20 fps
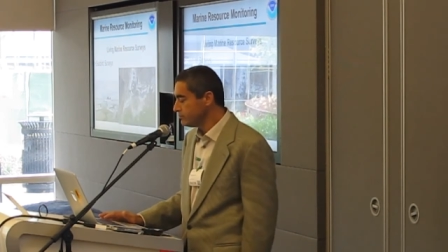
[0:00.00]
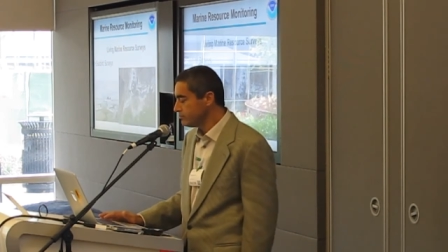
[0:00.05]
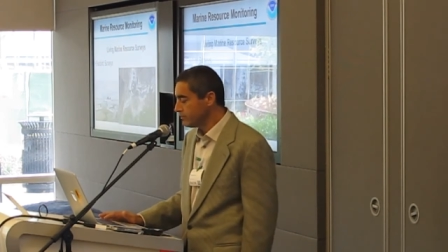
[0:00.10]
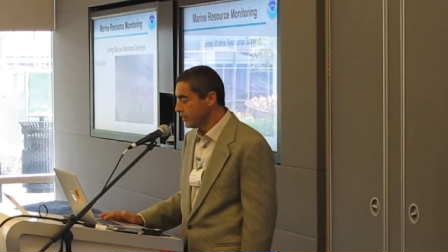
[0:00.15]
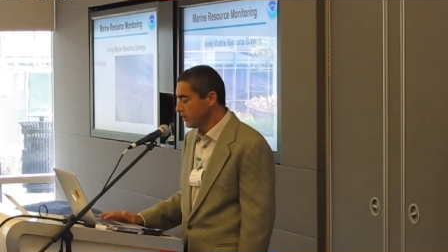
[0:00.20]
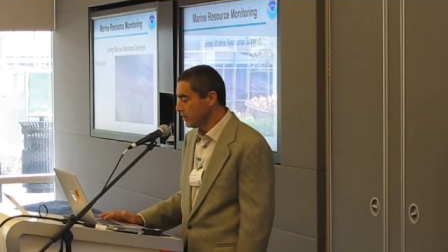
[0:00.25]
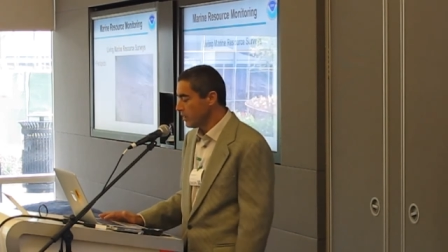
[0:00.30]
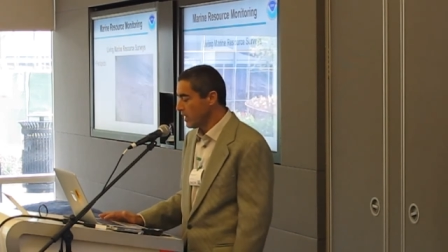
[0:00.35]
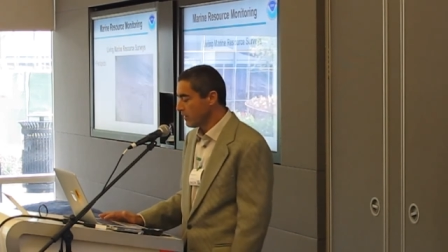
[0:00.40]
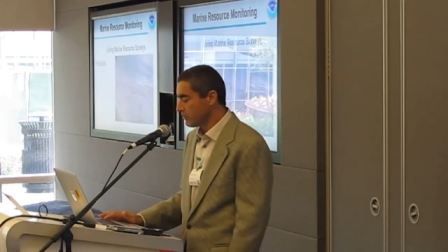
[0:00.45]

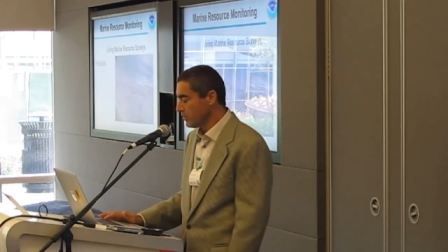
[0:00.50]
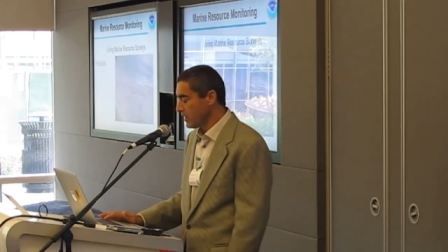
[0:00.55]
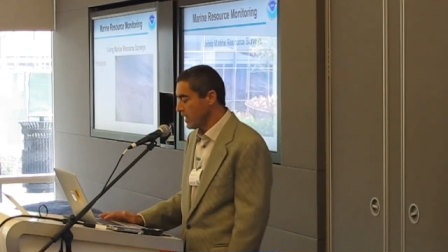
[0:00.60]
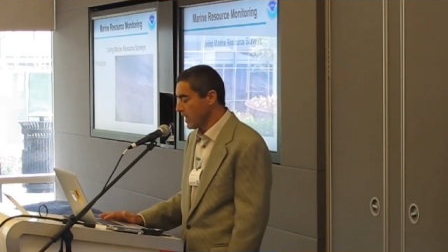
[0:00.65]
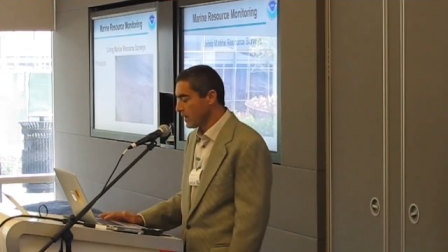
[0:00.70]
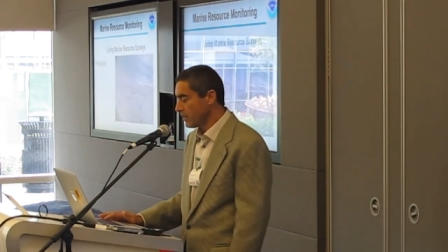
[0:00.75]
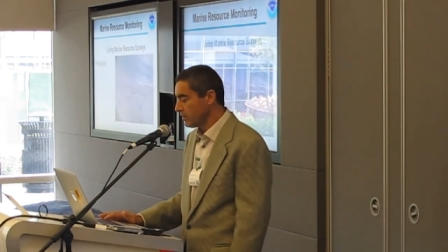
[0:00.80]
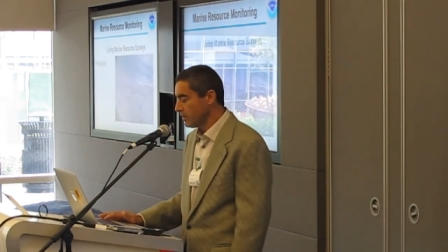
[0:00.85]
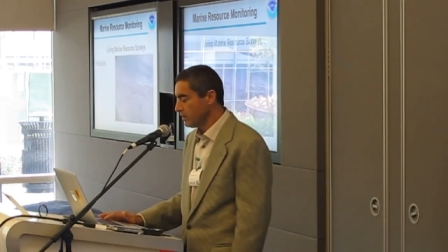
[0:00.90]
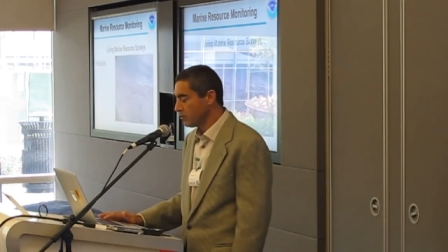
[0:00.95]
The year after
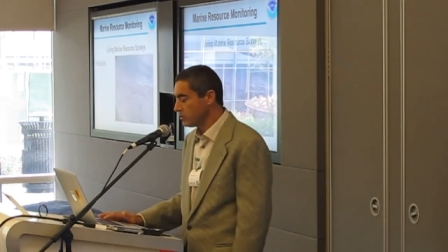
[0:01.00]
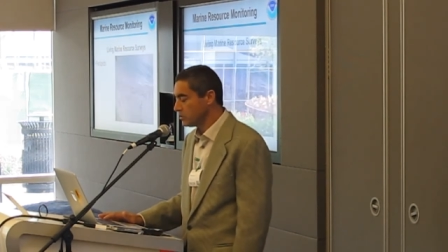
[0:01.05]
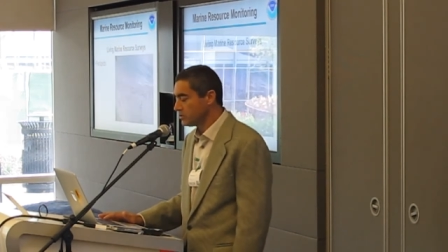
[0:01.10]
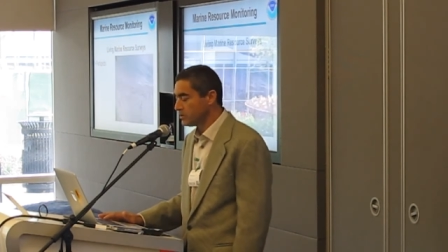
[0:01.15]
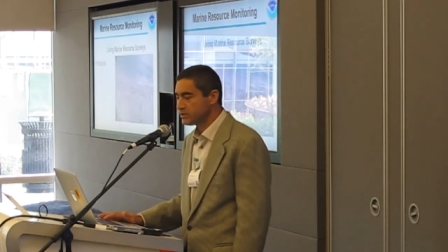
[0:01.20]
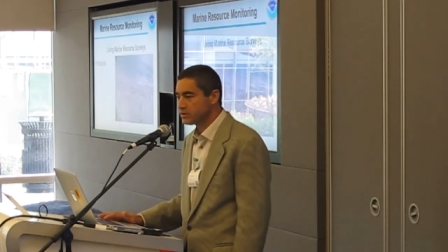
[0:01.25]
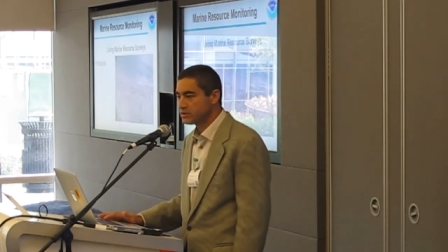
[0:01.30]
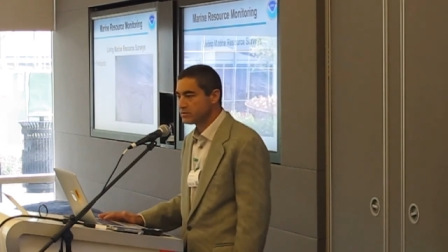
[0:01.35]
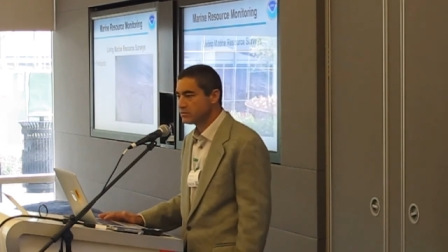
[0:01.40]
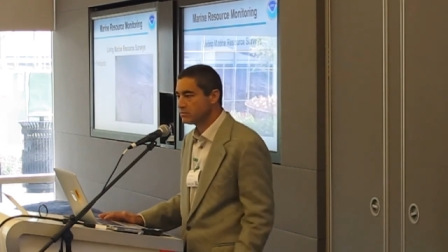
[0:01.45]
that, I think
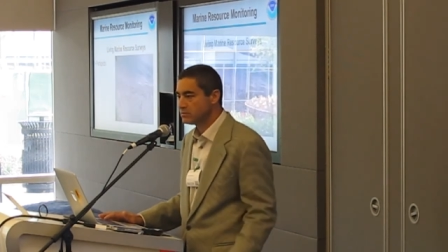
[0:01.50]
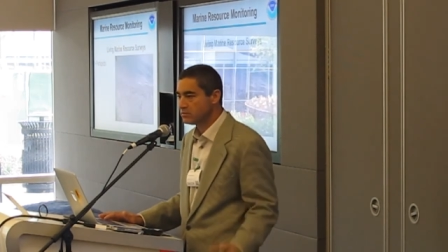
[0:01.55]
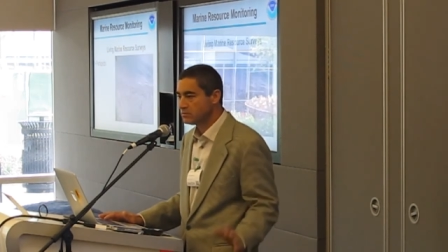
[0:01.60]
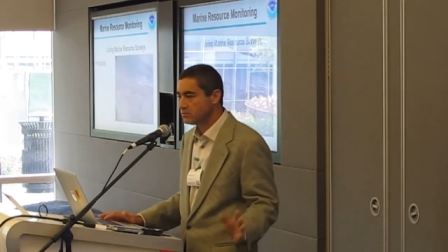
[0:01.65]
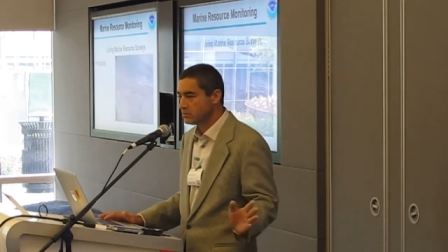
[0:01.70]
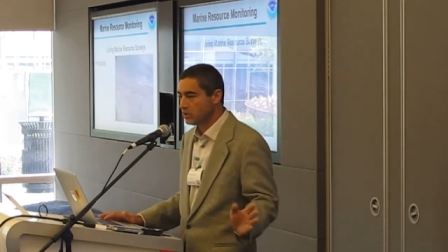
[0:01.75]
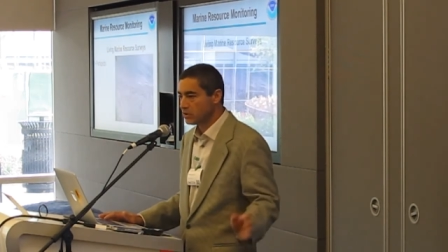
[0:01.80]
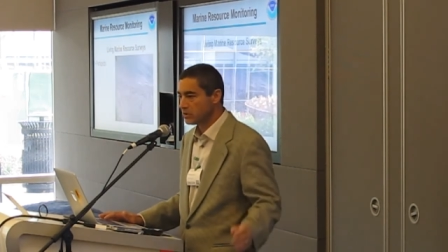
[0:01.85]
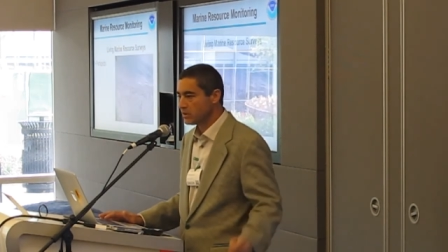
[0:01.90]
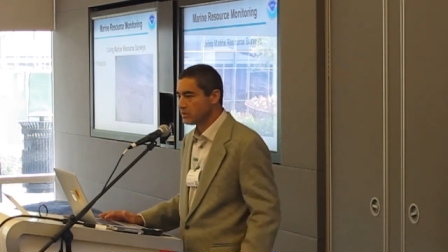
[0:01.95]

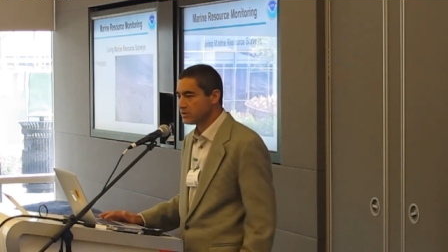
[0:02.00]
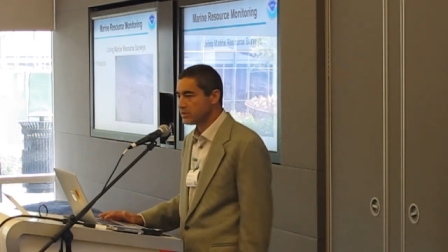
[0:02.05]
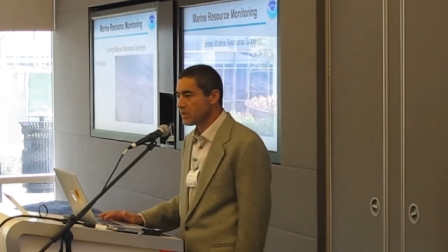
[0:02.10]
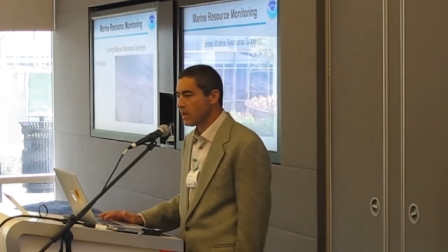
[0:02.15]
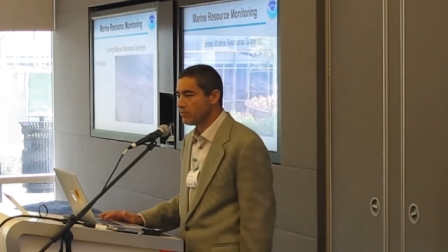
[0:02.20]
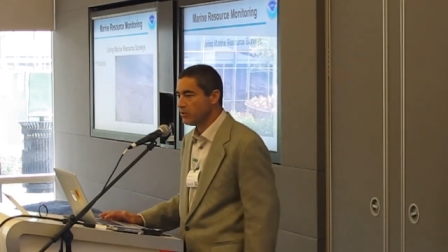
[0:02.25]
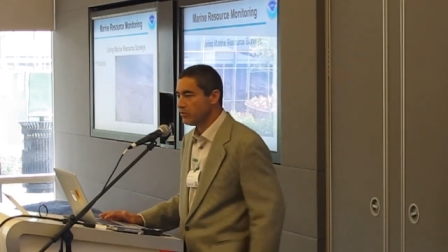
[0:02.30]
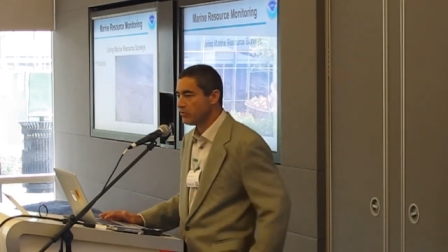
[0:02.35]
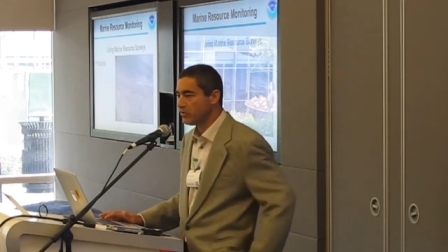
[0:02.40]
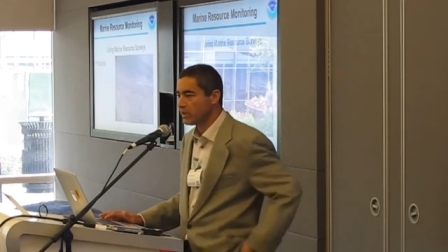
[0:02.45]
we're going to
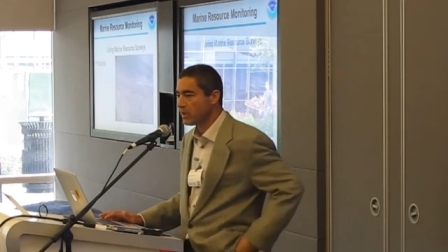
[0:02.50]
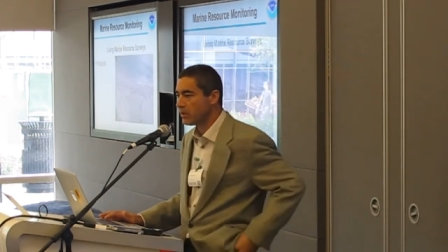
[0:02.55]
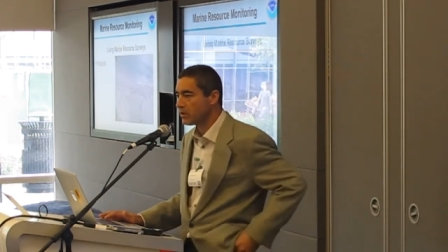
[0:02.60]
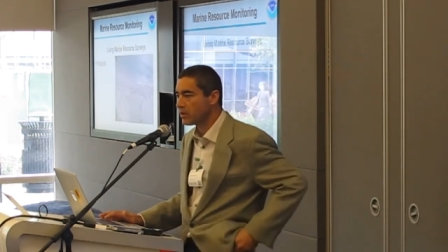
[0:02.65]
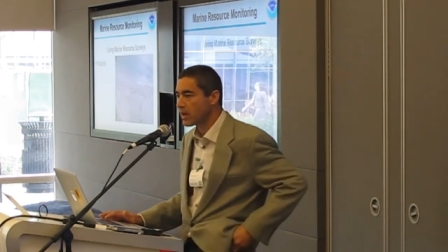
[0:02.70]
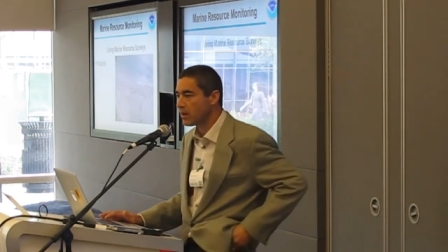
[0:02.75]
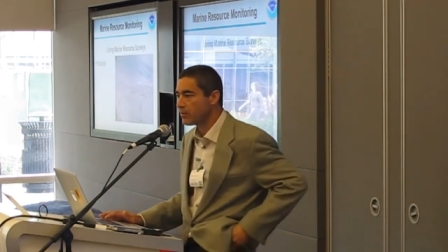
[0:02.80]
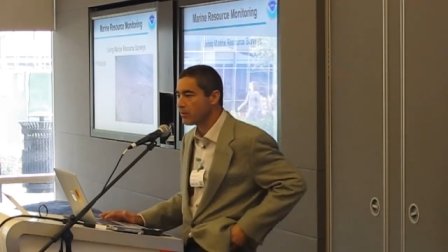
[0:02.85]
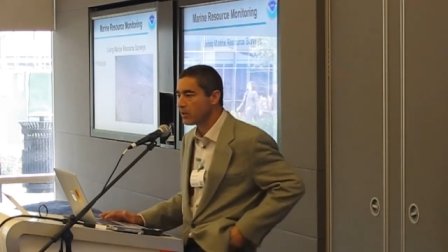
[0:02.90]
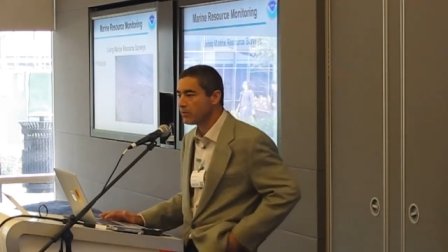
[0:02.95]
stop using the
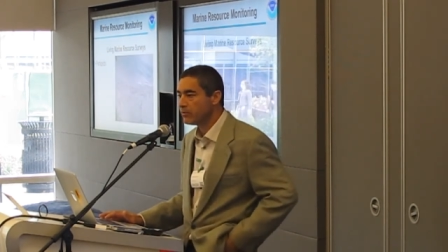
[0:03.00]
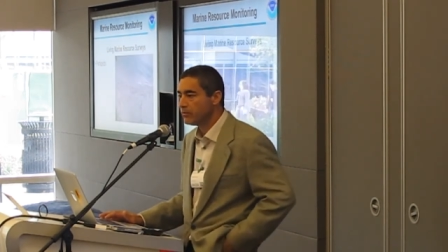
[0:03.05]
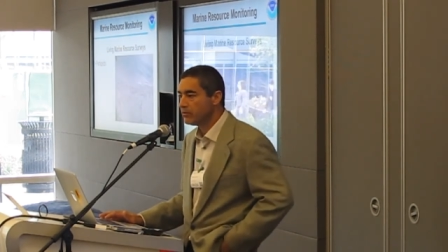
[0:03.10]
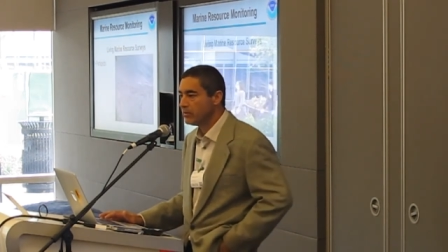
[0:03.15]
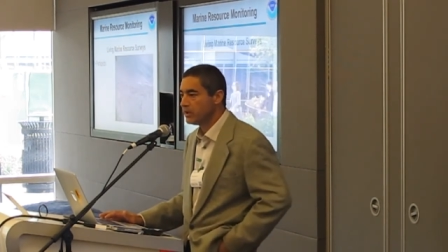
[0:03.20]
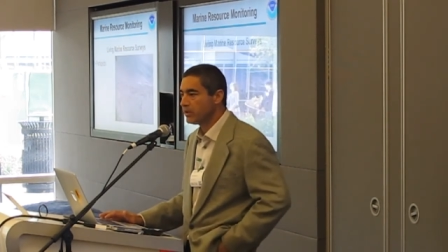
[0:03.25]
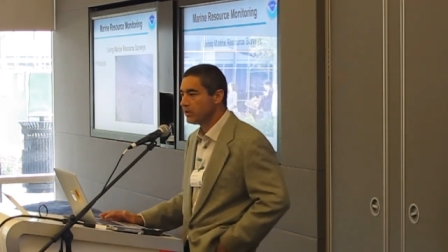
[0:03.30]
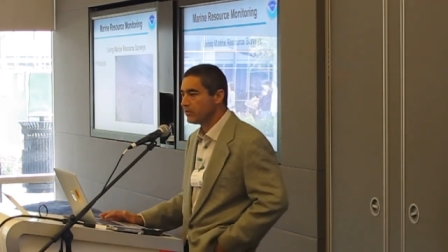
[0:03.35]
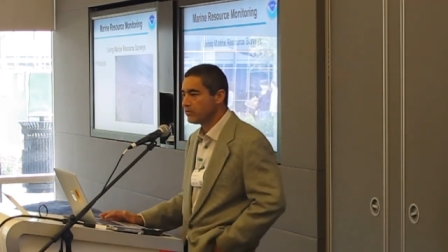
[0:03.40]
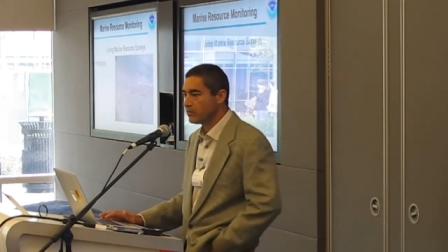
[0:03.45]
helicopter
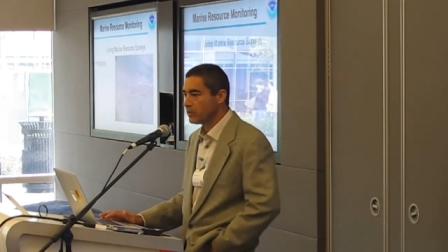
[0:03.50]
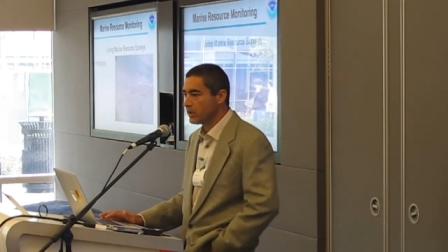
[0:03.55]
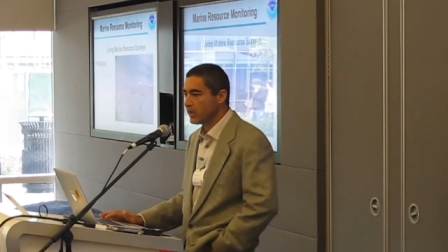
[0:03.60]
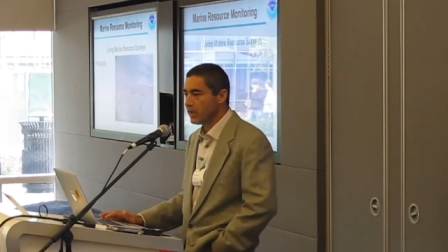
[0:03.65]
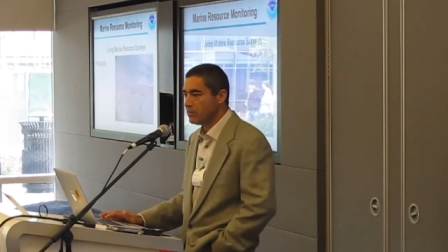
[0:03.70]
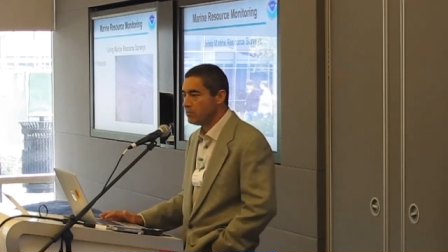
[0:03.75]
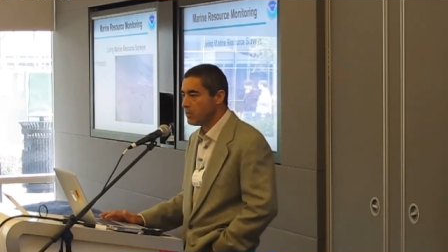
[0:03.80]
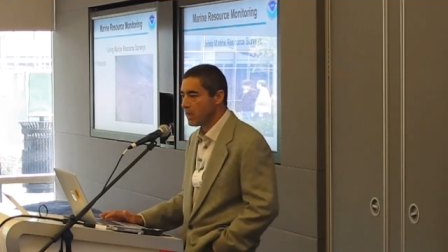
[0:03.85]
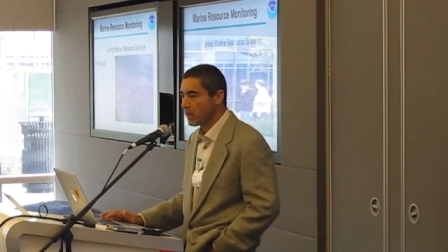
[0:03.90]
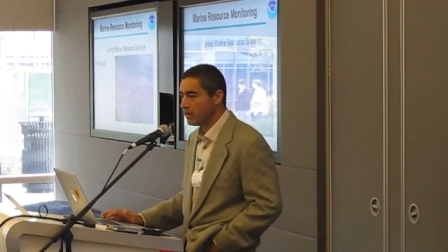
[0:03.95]
because we're
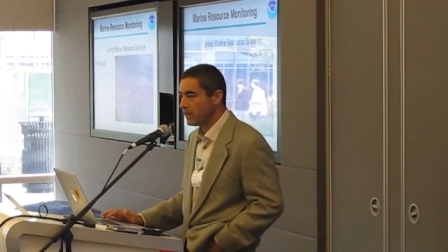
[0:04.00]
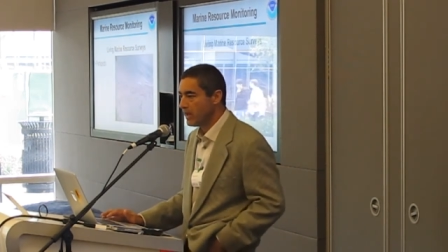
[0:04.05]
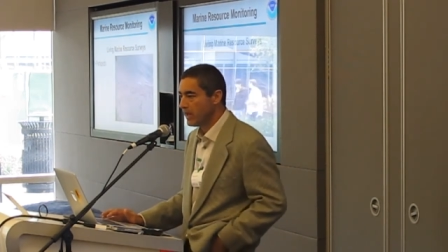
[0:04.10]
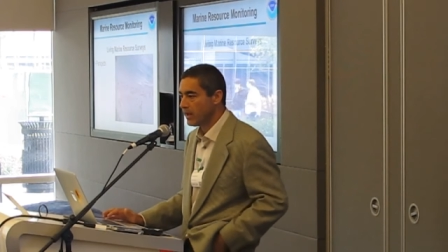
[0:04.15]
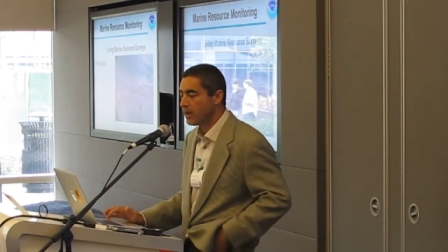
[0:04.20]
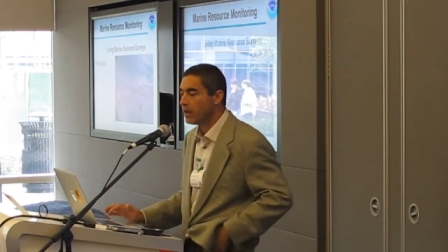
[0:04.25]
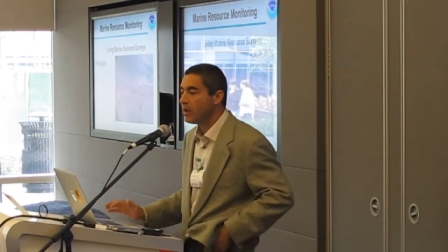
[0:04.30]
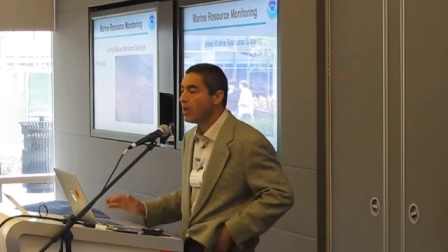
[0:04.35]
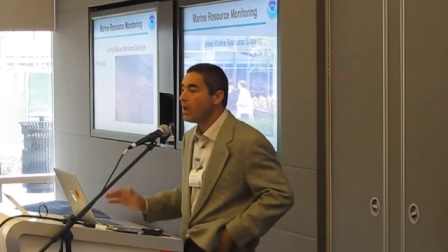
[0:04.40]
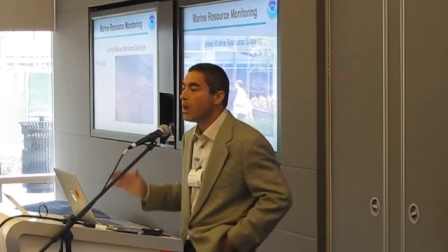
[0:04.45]
getting better
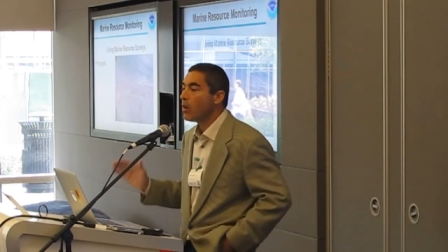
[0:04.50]
data.